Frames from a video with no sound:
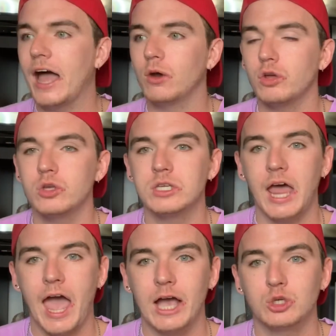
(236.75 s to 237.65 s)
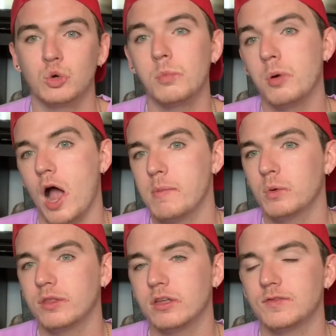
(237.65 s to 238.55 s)
I don't use an actual primer
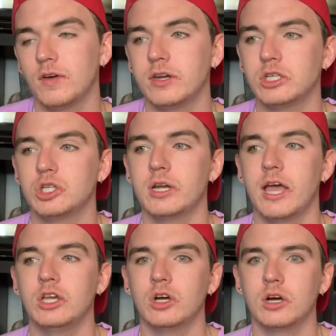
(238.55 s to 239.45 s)
with this foundation, and